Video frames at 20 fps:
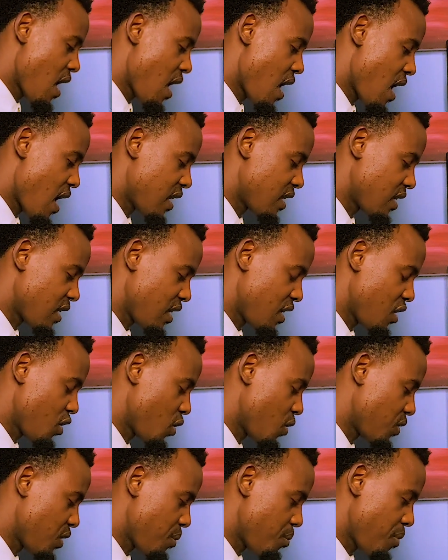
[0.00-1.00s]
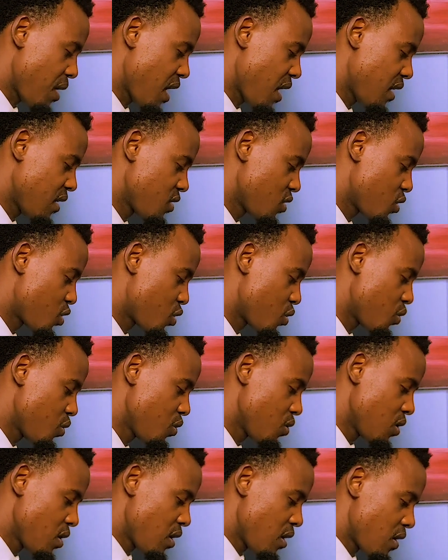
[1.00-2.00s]
and click on the pen too.
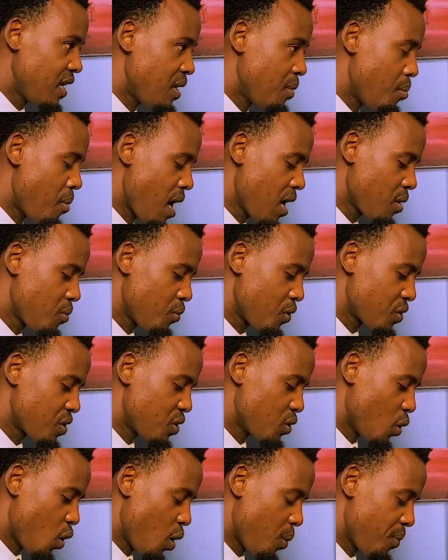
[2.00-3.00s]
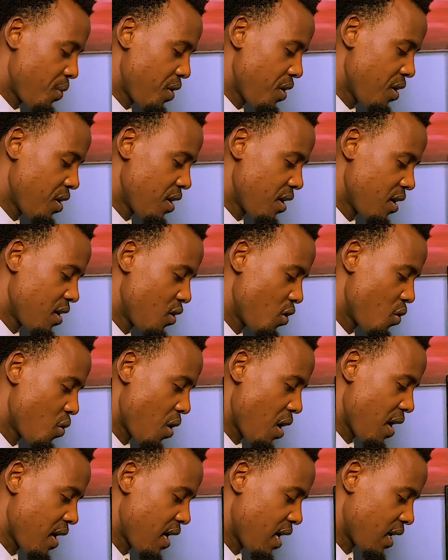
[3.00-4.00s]
The mark button up here, go
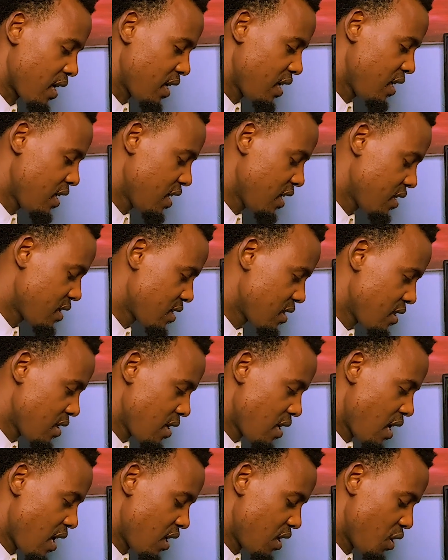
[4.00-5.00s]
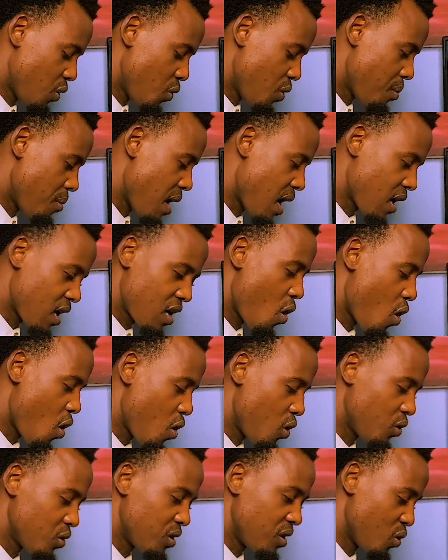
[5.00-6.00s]
ahead and click it, and they will mark
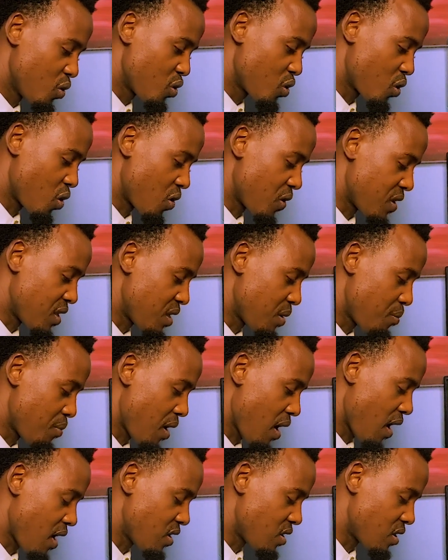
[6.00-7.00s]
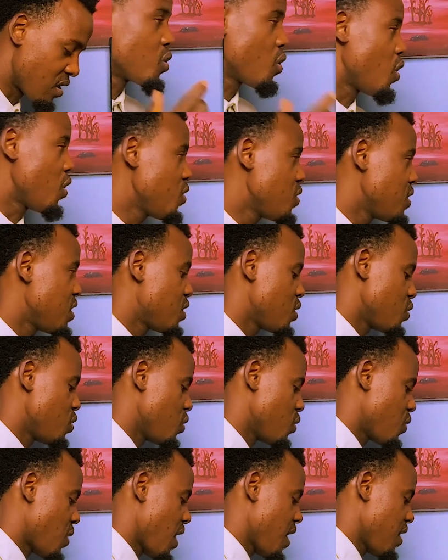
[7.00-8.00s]
all those currency pairs. So all you need to do
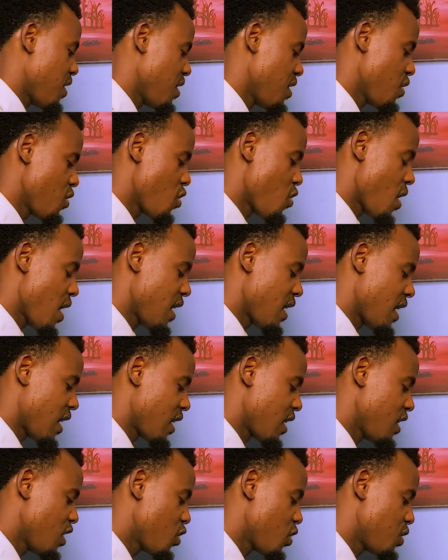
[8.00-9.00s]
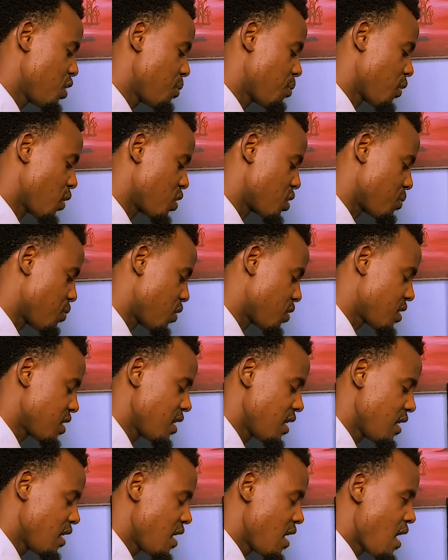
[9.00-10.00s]
right here, go ahead and click on the plus
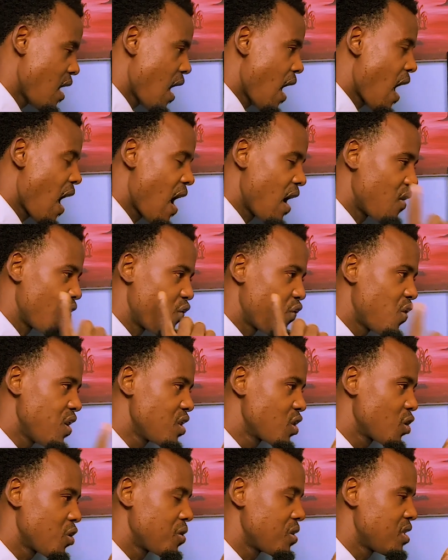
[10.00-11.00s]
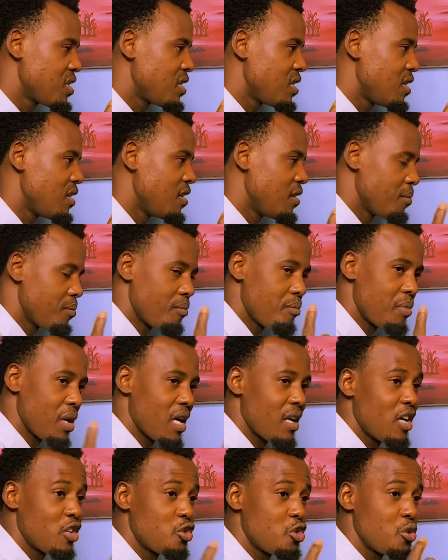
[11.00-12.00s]
button, and first currency pair
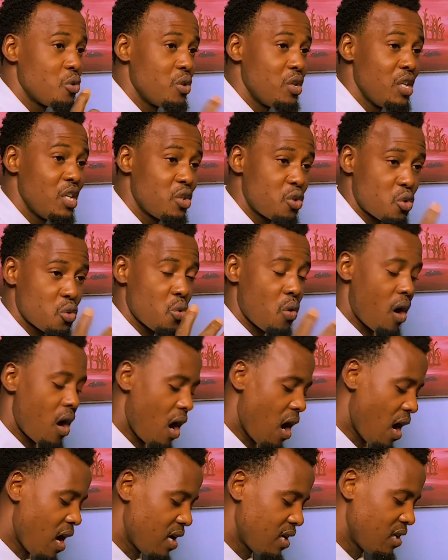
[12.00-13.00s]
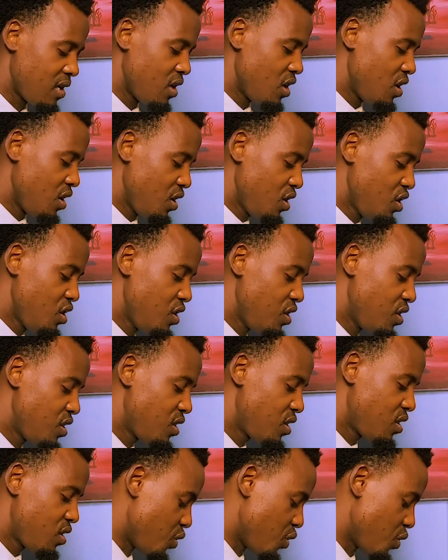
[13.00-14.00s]
that you need to add
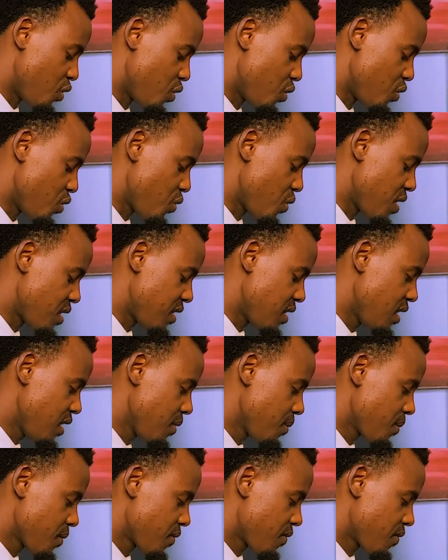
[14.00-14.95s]
is Euro USD,